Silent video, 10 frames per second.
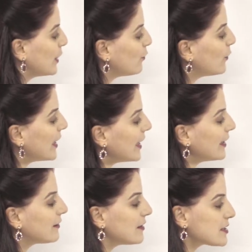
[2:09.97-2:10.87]

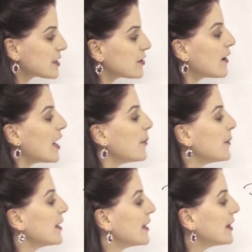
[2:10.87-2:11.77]
we describe
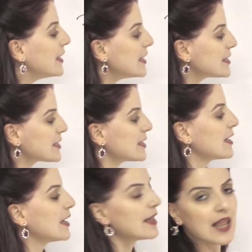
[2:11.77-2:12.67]
this
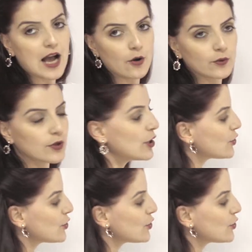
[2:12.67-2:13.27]
noun.